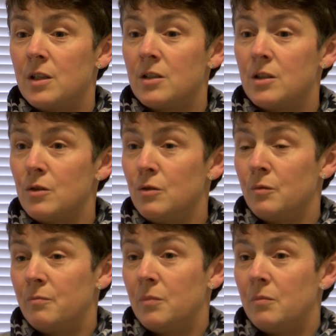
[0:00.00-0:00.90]
to do,
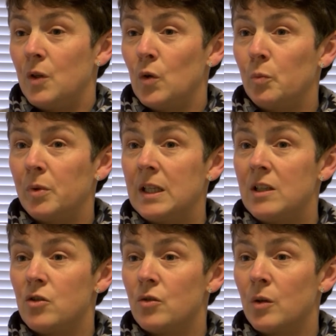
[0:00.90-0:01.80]
you know, play
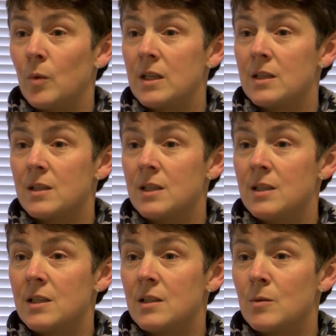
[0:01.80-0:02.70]
during the winter
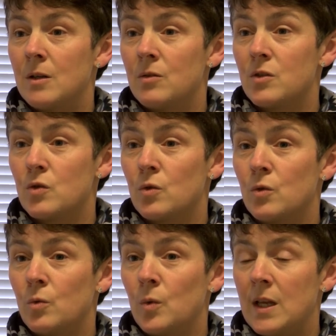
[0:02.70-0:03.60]
season as well.
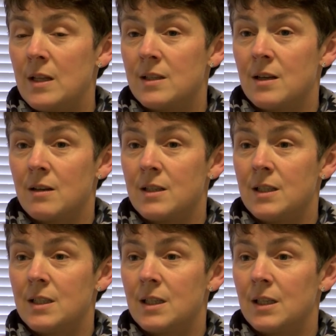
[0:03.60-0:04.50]
So we then started
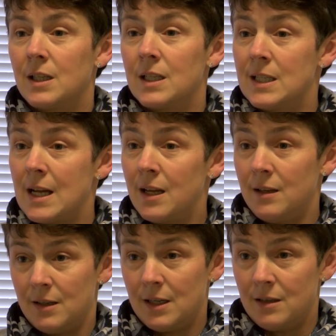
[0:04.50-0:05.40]

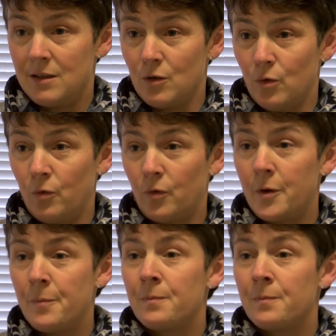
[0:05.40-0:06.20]
Kintyre Kids Golf.